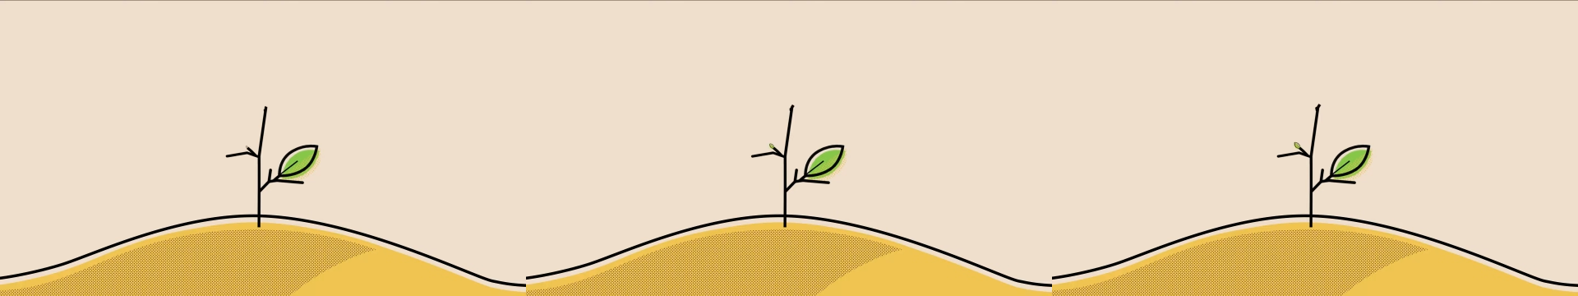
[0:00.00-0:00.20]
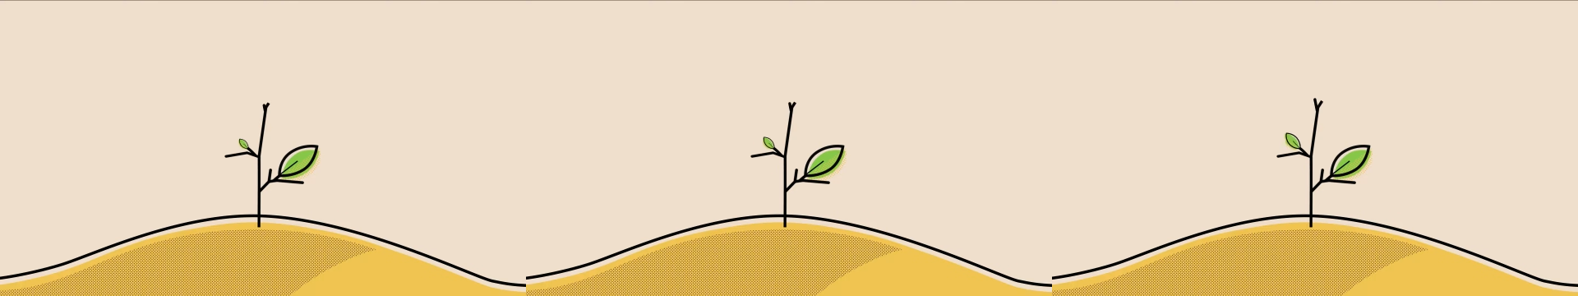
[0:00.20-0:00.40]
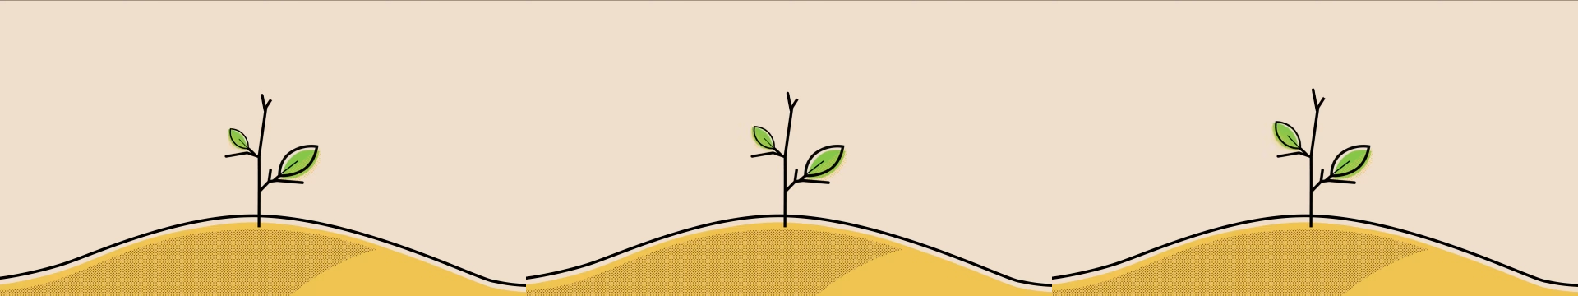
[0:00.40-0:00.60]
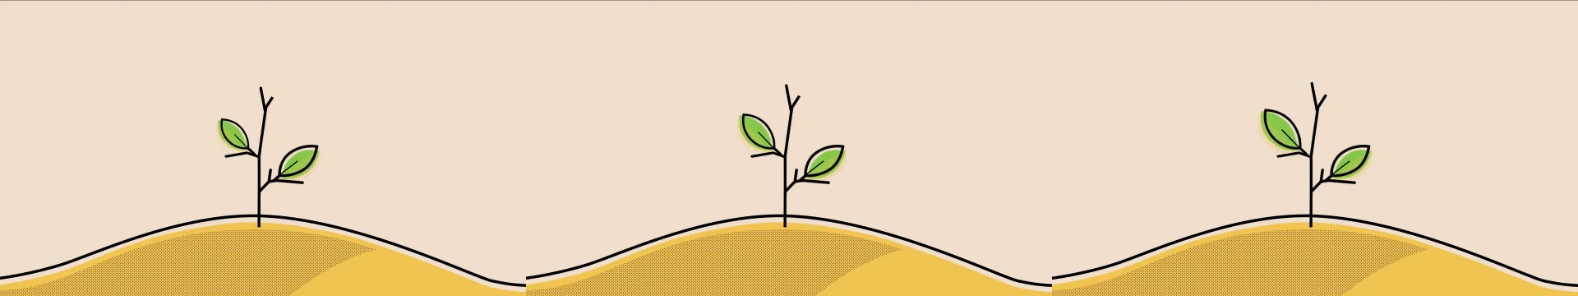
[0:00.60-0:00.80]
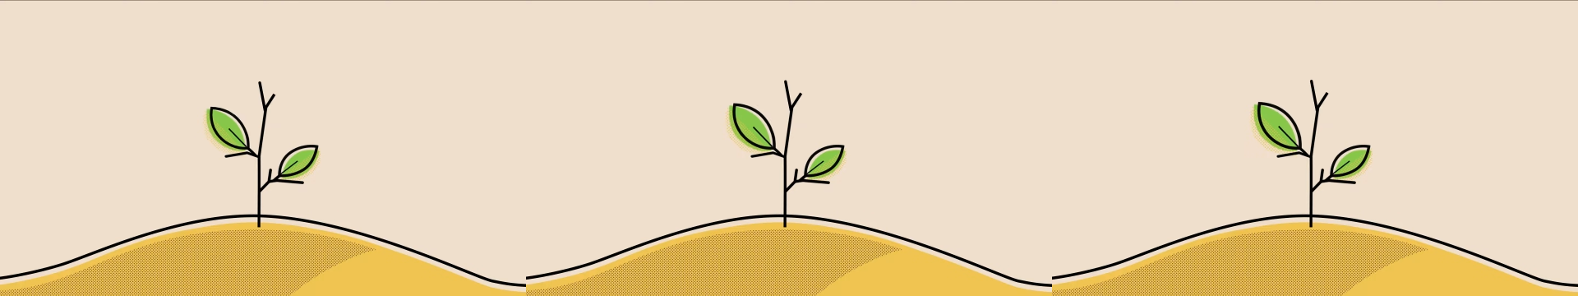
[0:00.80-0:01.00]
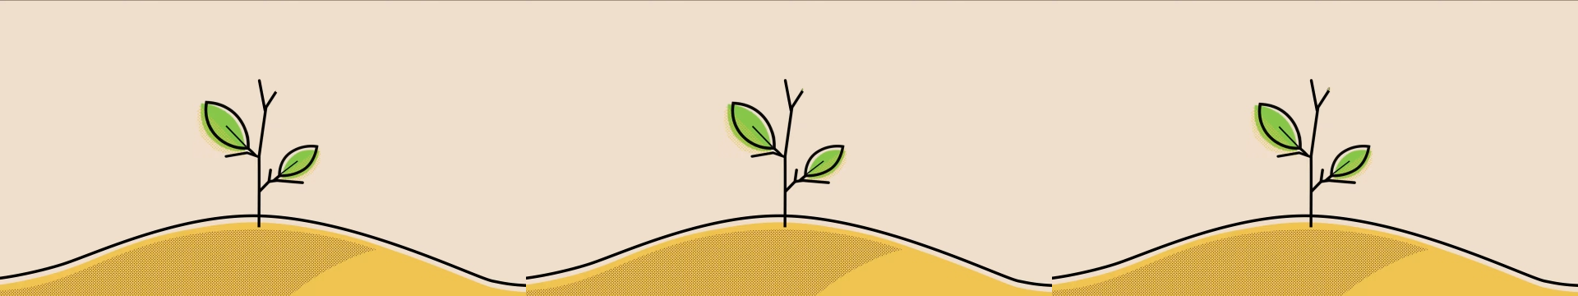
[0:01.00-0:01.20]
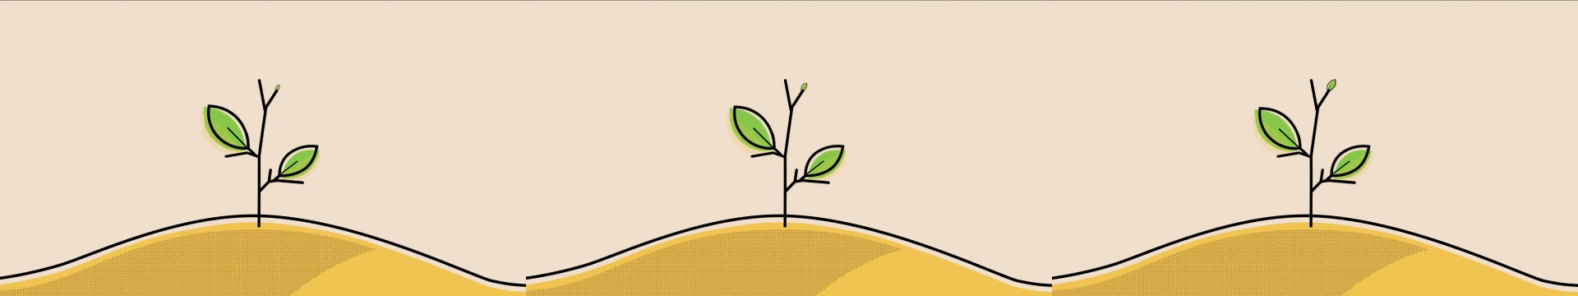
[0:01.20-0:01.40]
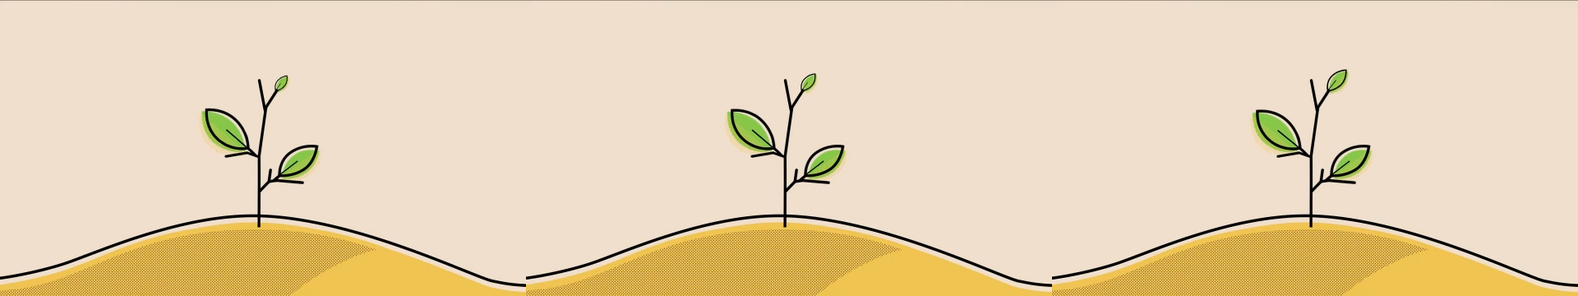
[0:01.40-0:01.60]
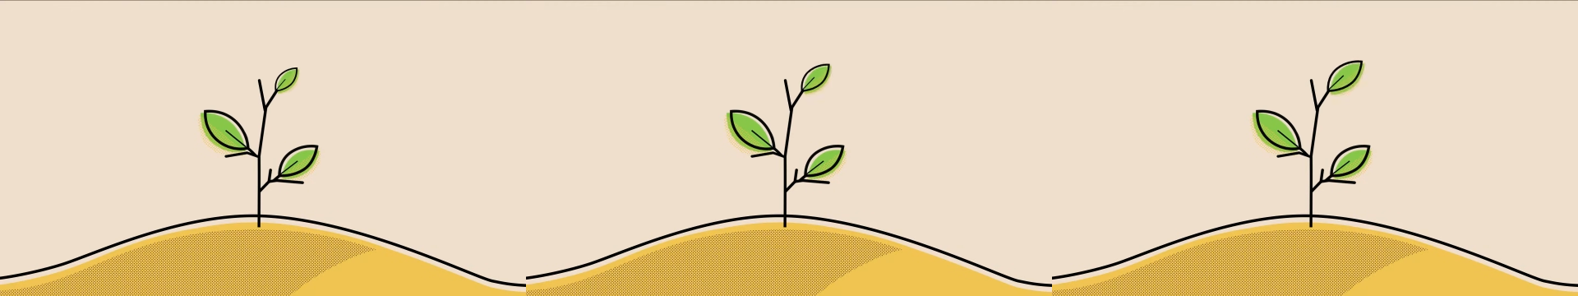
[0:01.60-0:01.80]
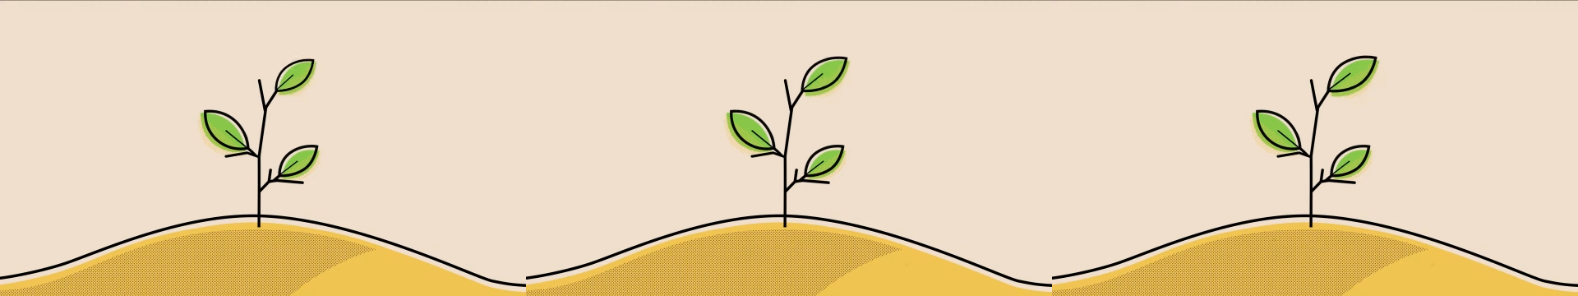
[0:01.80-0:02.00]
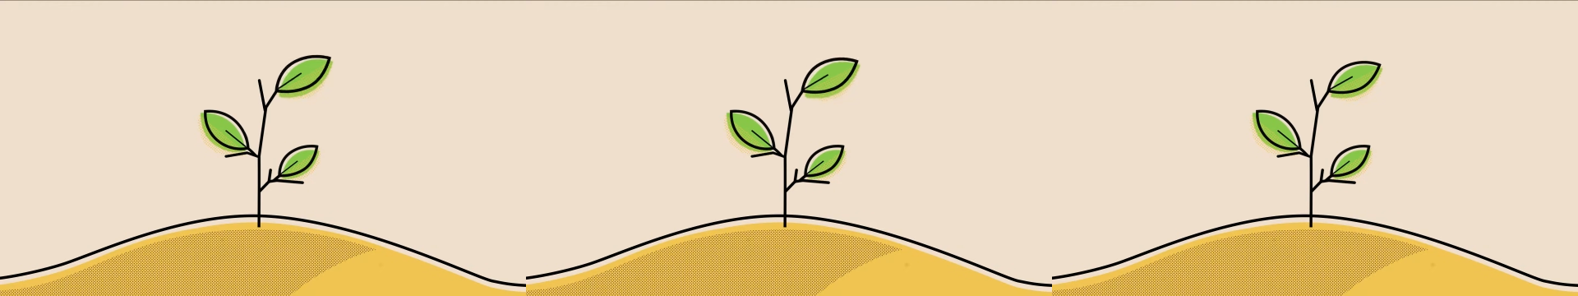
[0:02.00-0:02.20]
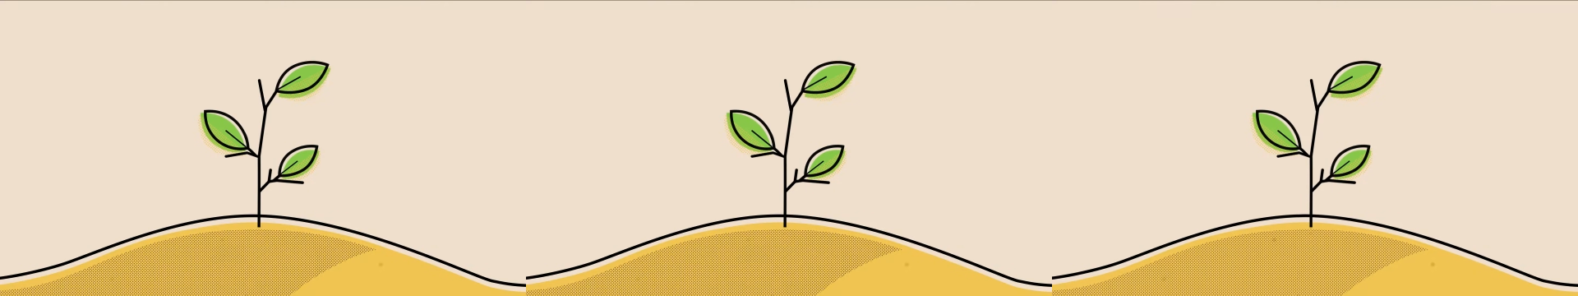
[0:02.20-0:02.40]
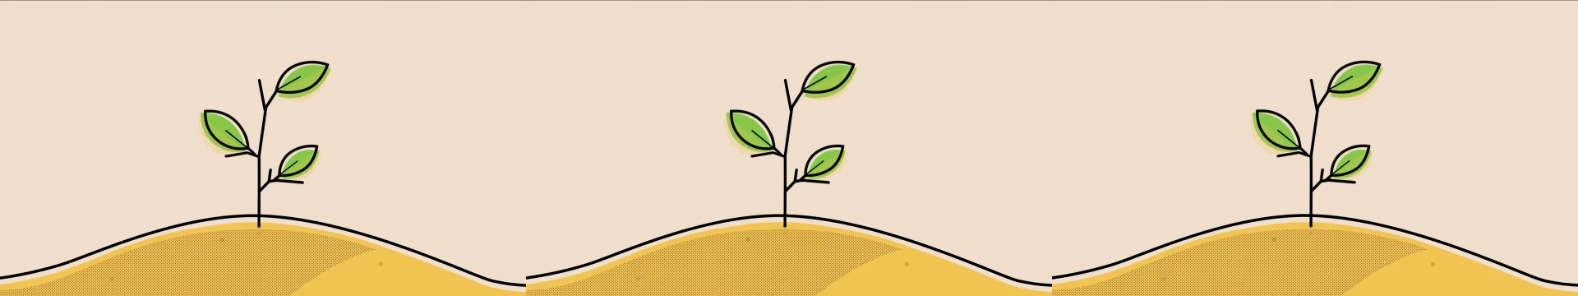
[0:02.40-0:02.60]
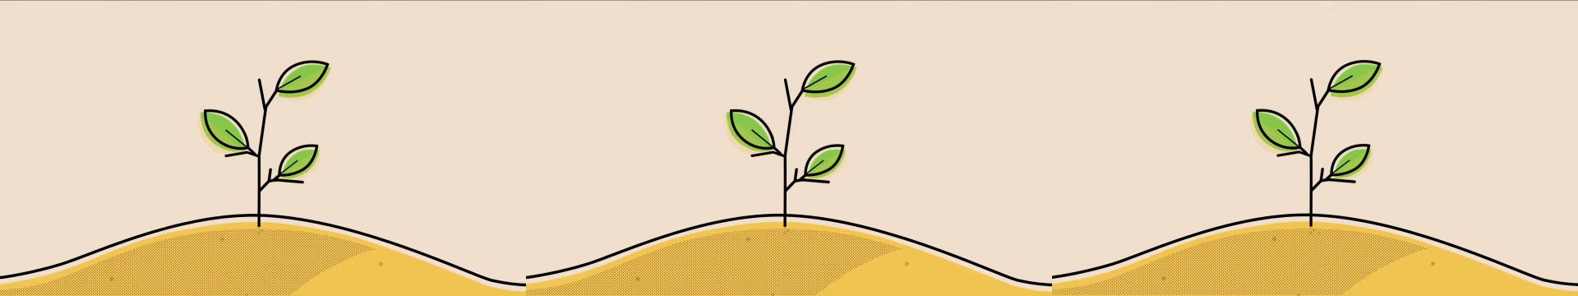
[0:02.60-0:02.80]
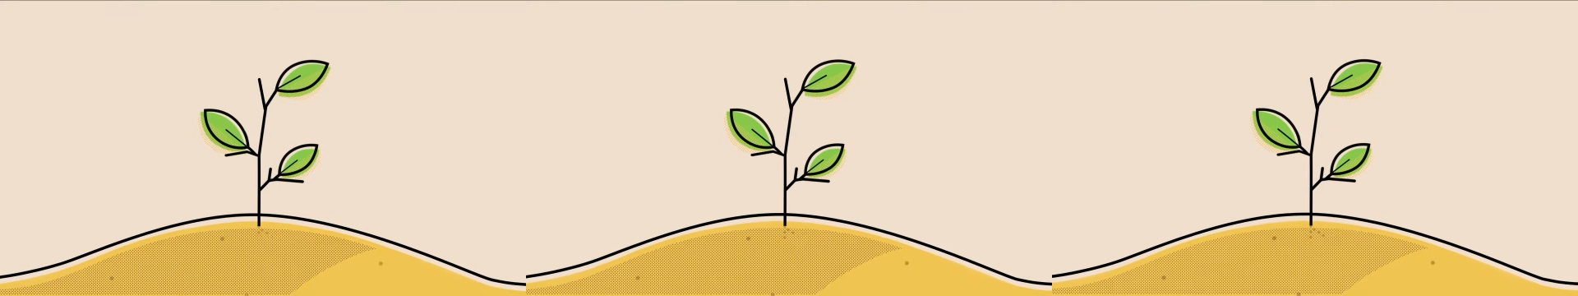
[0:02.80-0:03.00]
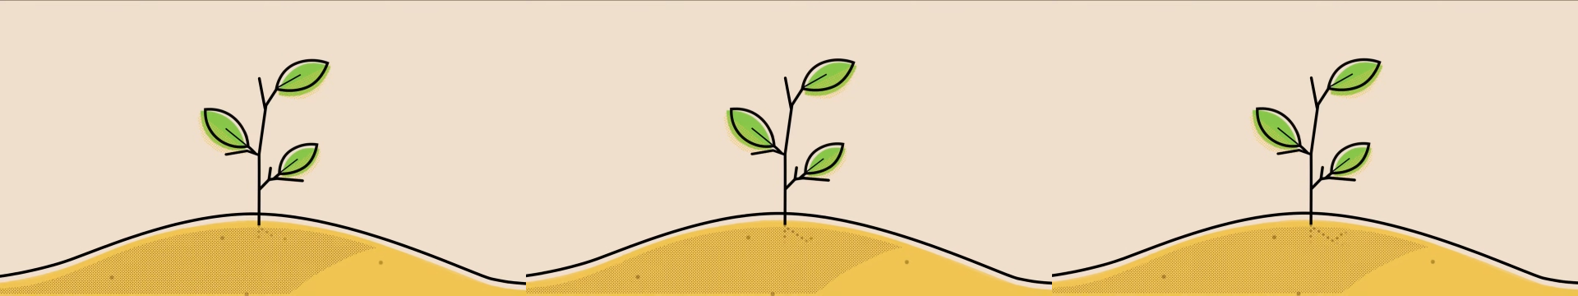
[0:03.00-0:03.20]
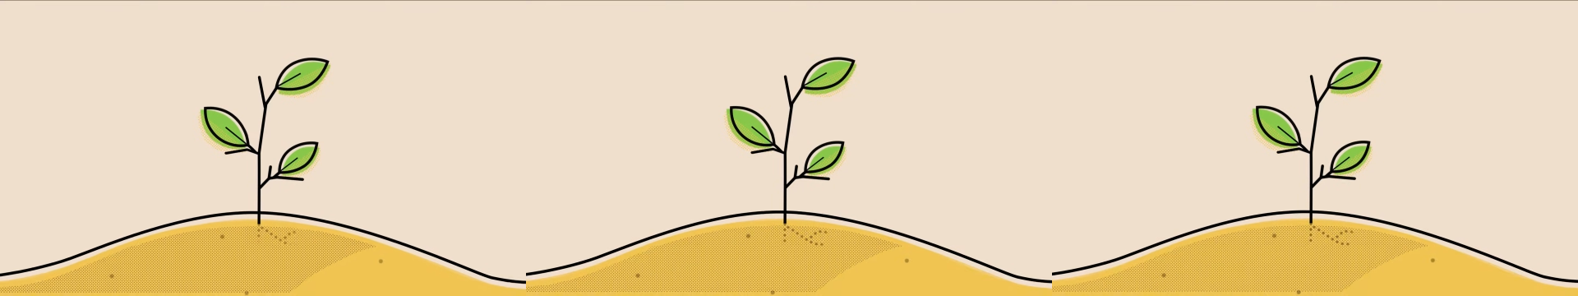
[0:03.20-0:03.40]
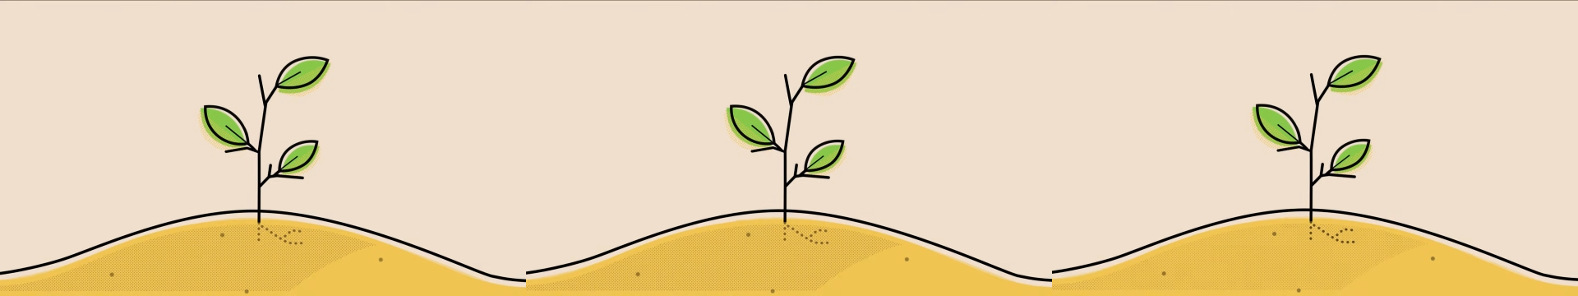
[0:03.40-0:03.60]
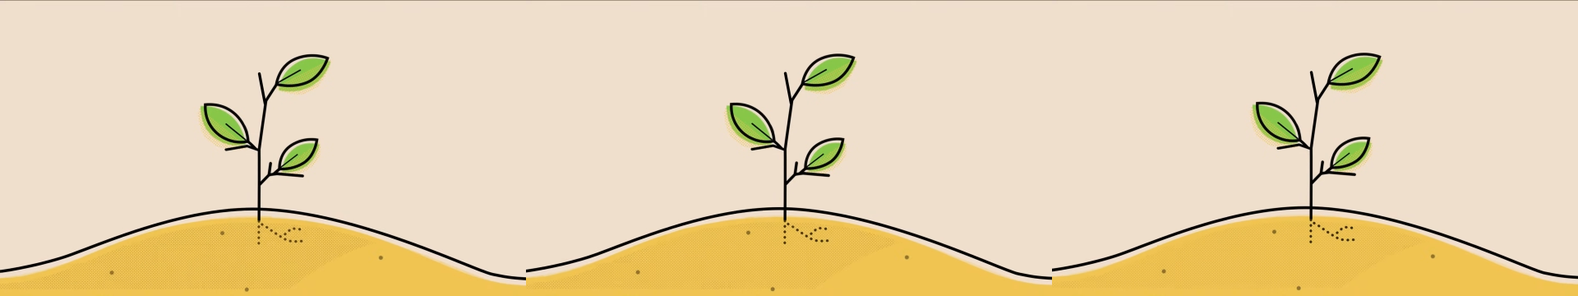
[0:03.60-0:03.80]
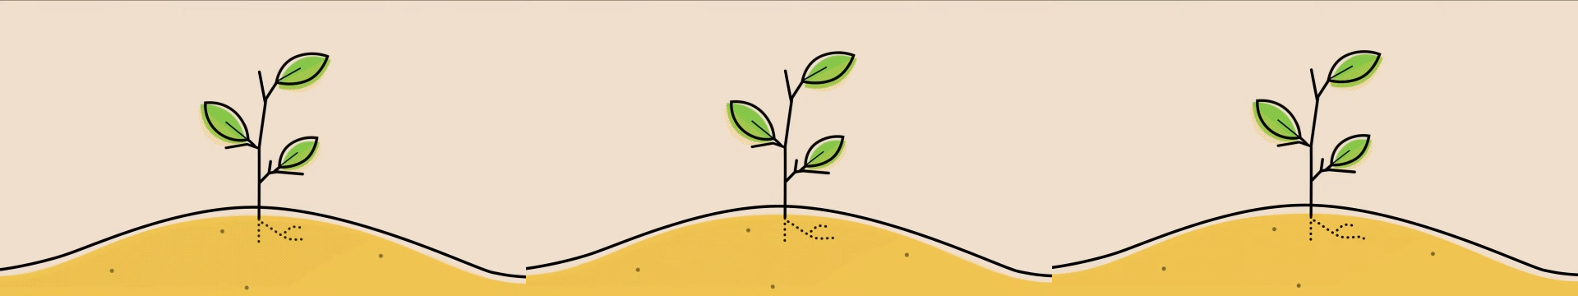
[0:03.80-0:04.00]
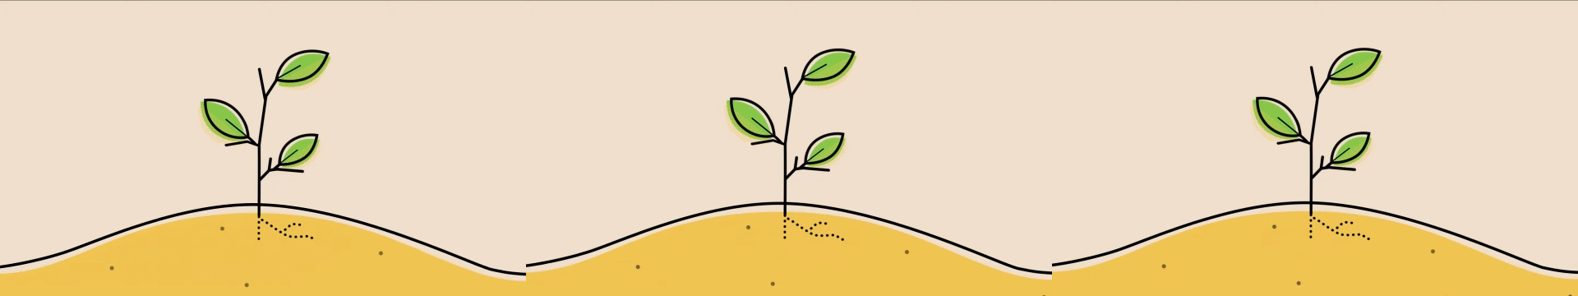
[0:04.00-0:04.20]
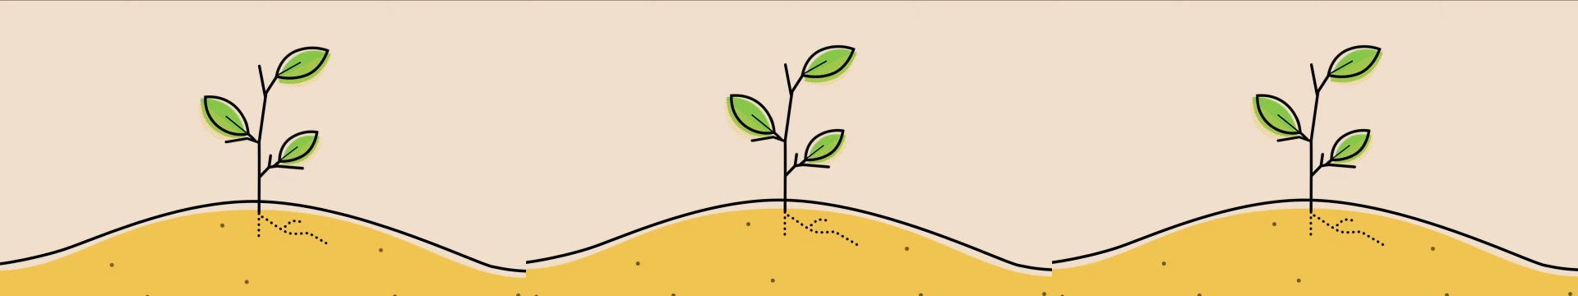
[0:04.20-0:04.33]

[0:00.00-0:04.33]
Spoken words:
(no speaker visible)